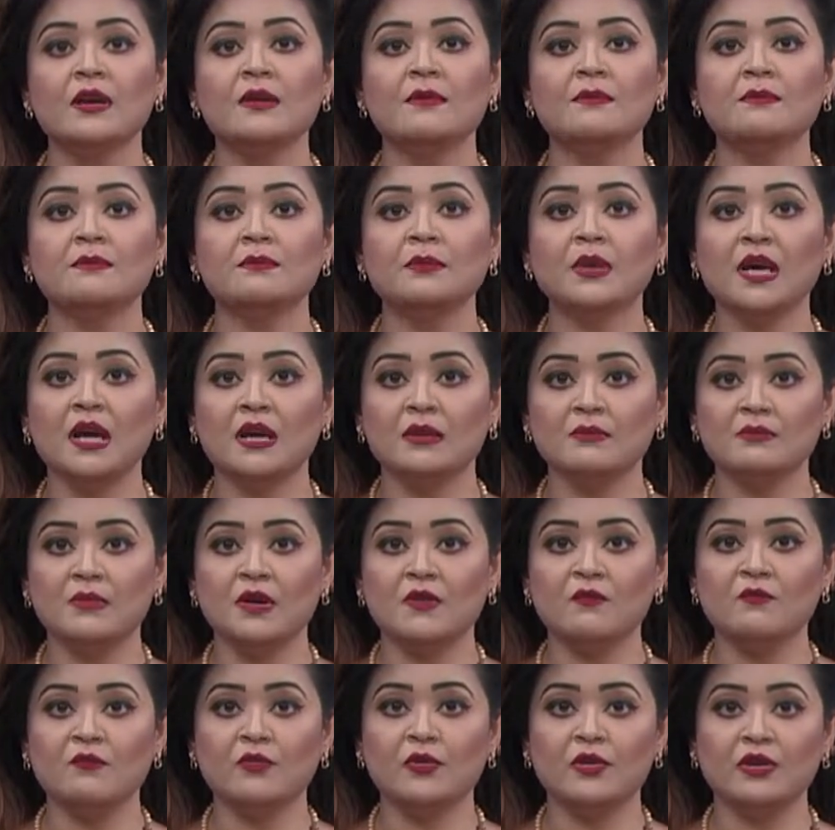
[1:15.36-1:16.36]

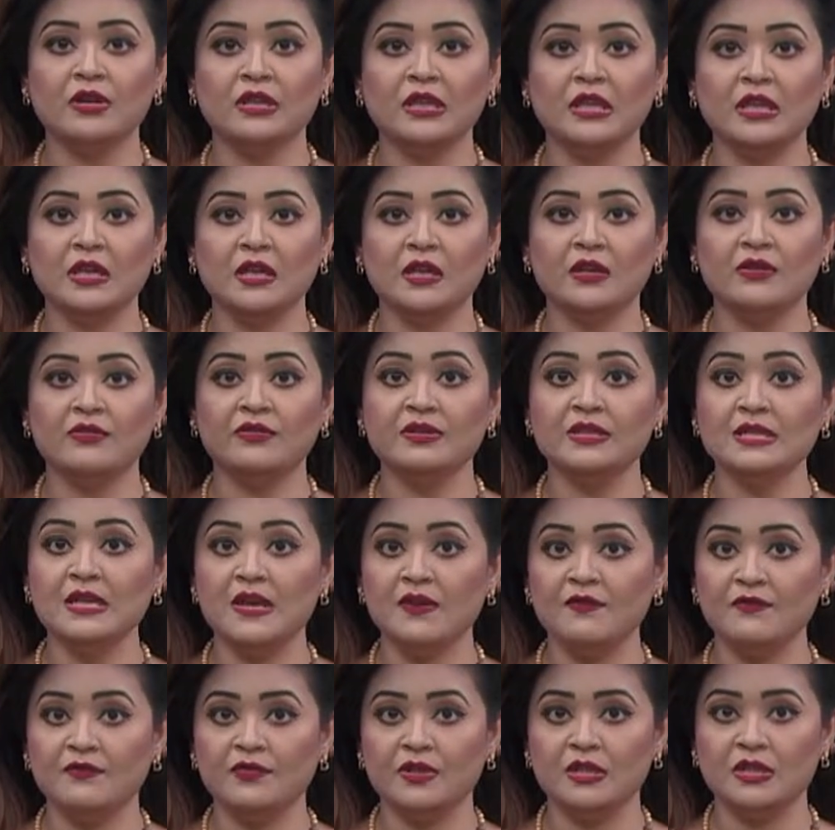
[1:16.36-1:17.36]
Myanmar for their
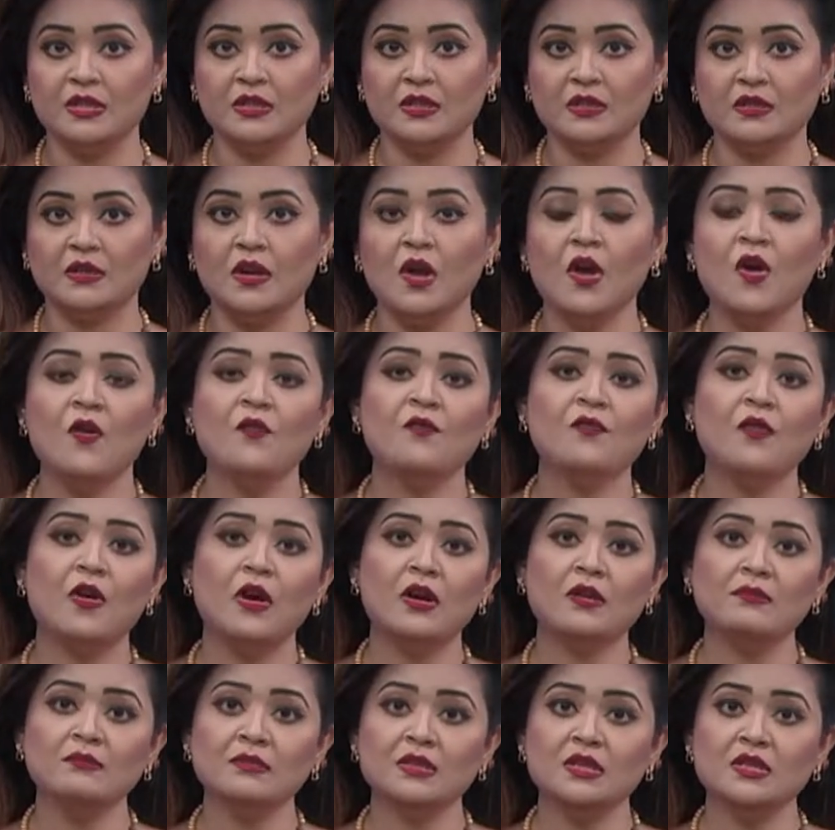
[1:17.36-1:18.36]
safe return.
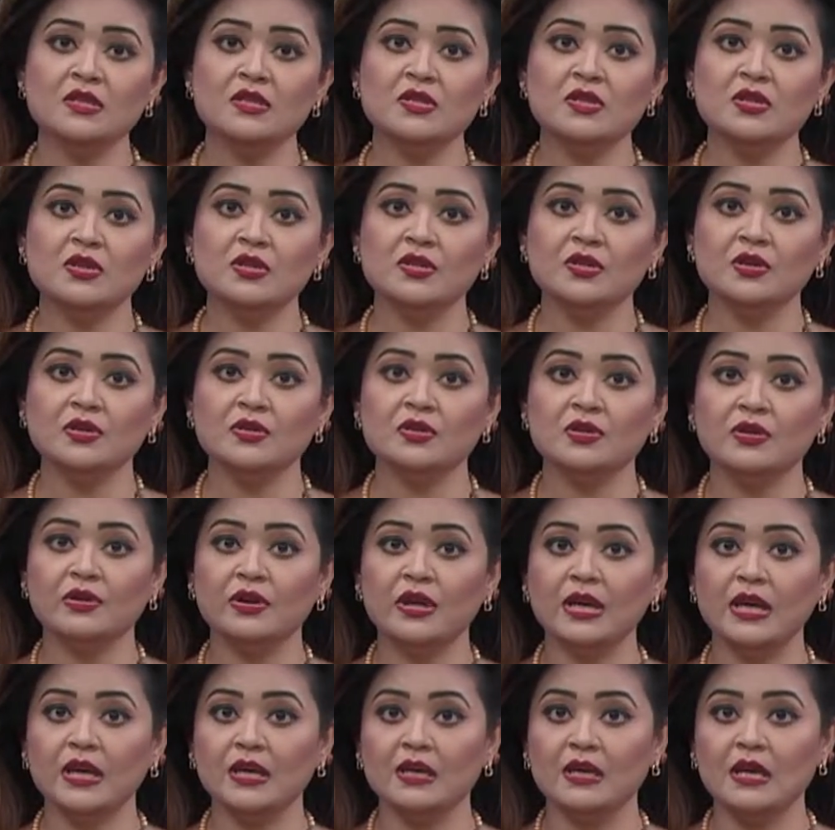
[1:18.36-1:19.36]
Foreign Minister
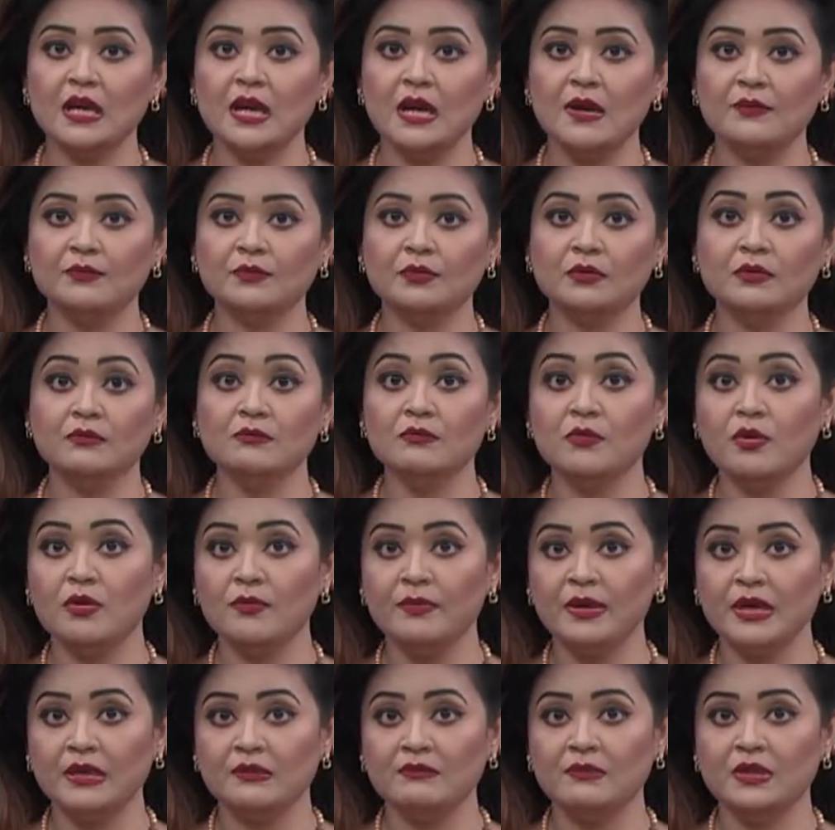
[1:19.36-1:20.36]
Dr. A.K. Abdul
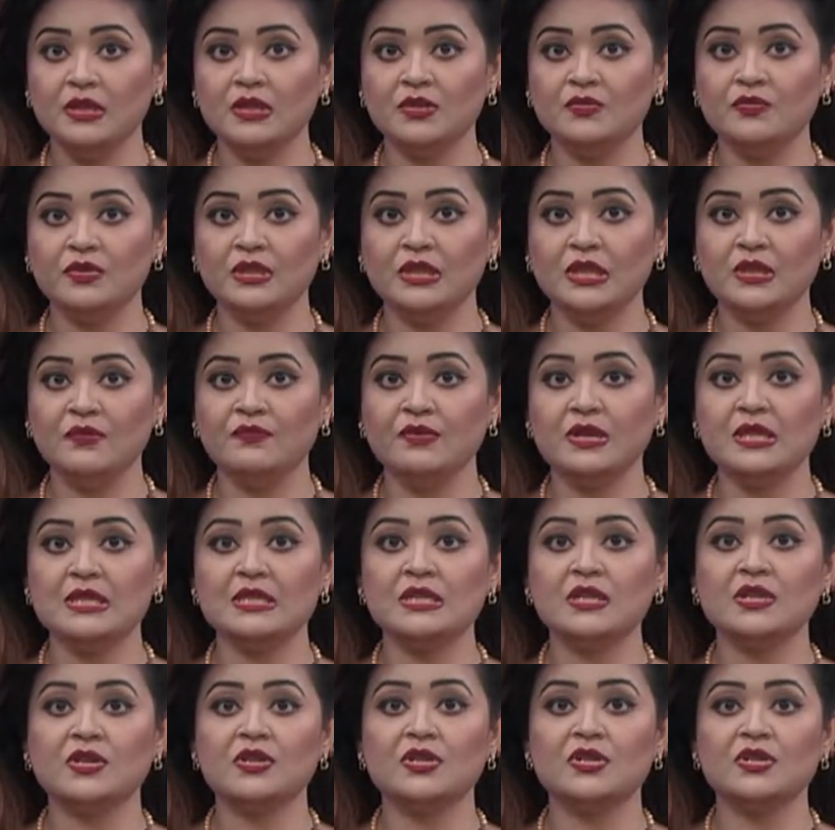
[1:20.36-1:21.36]
Momen met with U.S.
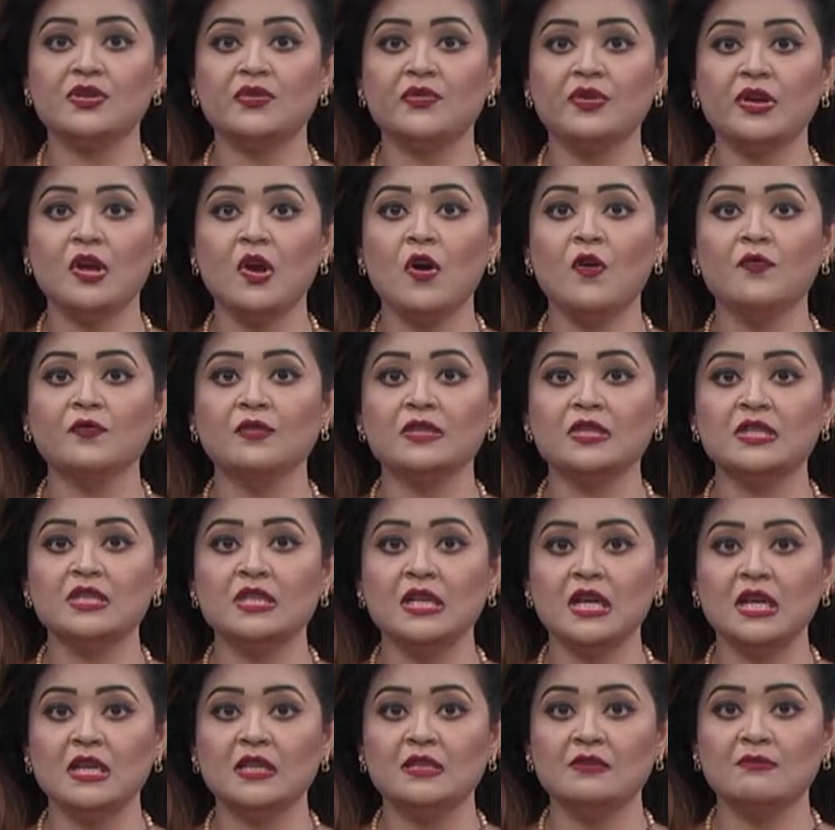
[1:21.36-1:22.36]
Secretary of
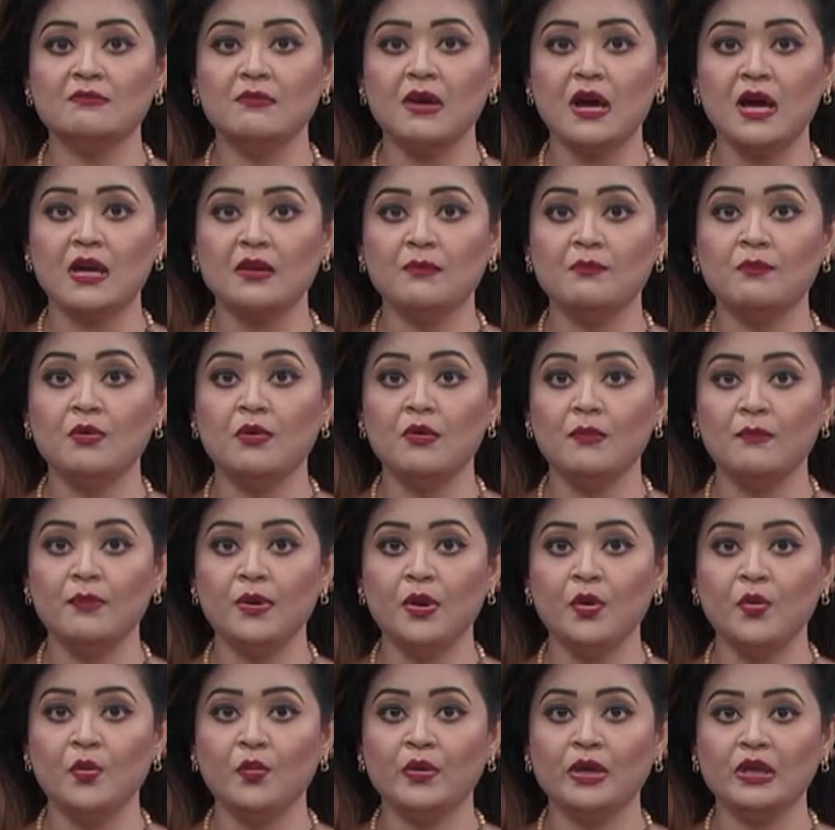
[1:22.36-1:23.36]
State Mike
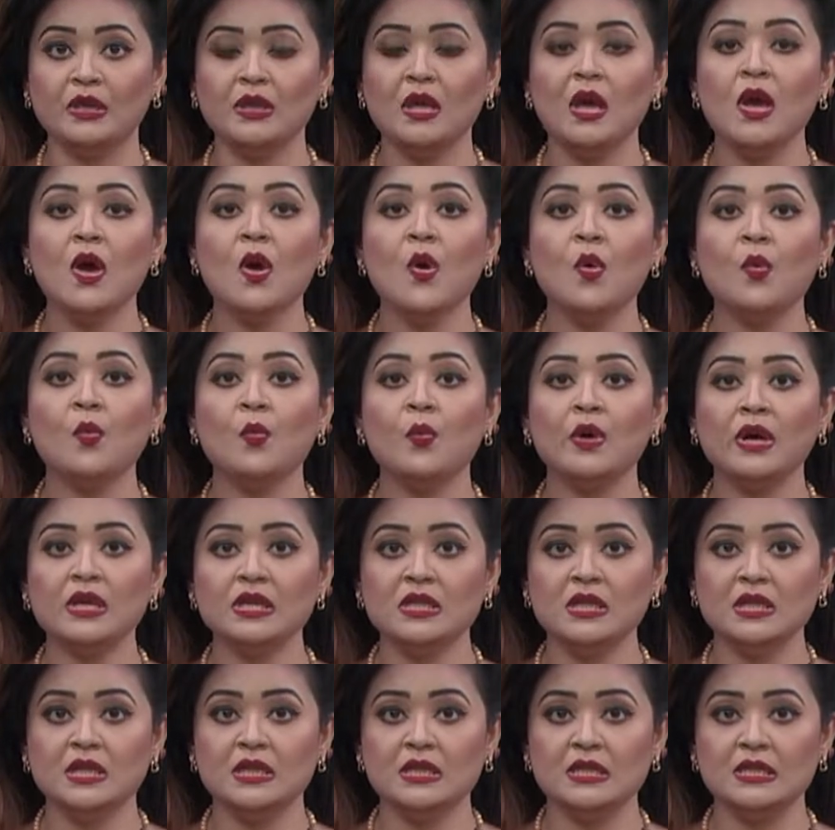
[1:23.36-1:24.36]
Pompeo in
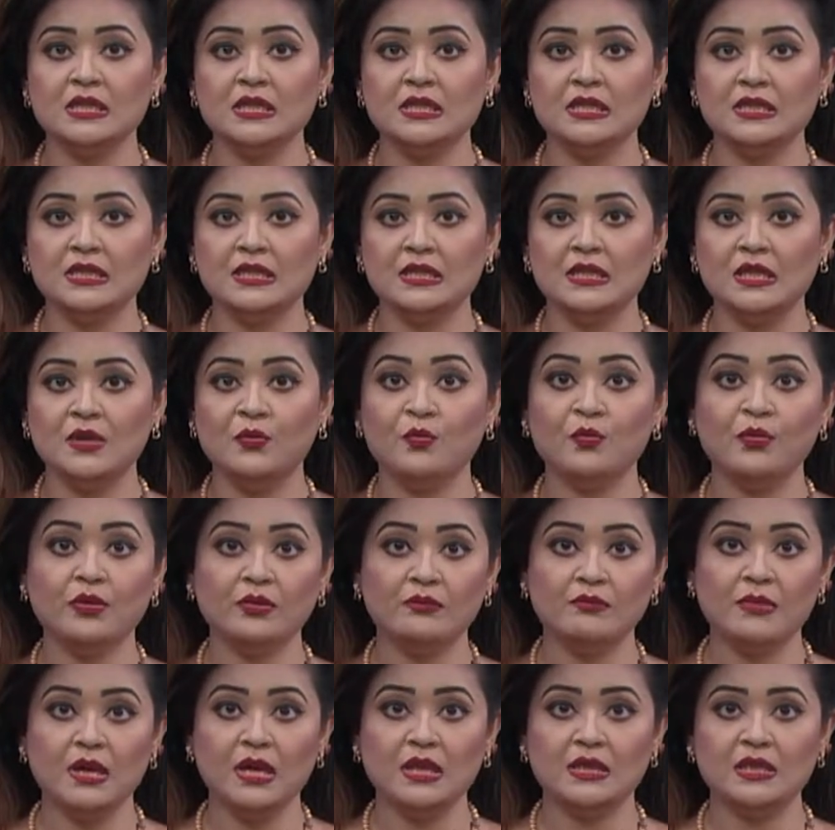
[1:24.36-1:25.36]
Washington, D.C.
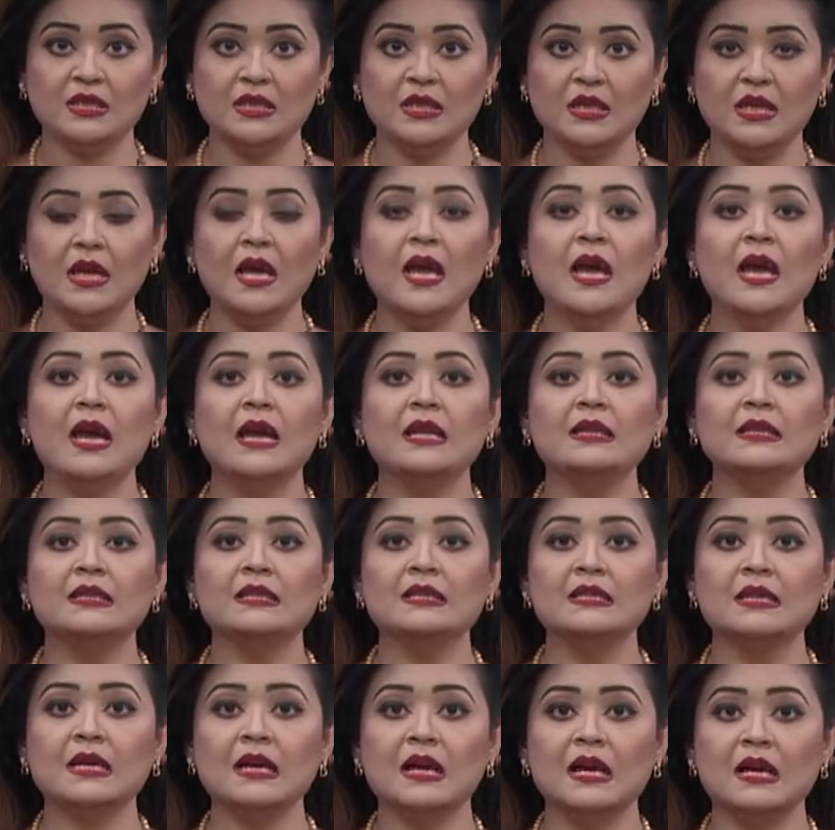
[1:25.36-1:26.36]
on Monday and
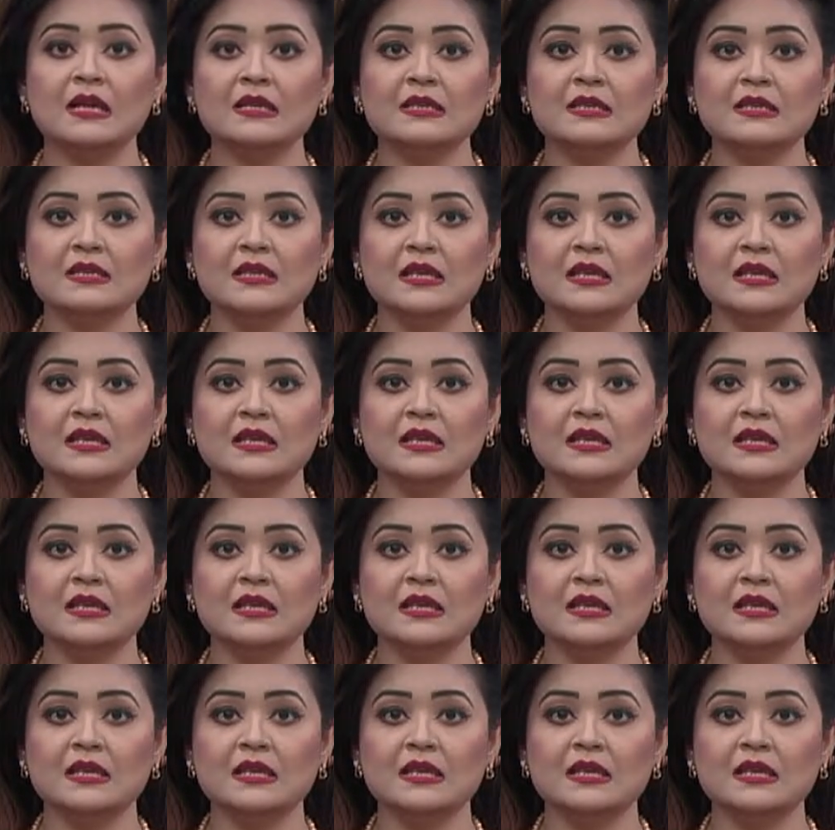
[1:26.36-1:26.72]
discussed the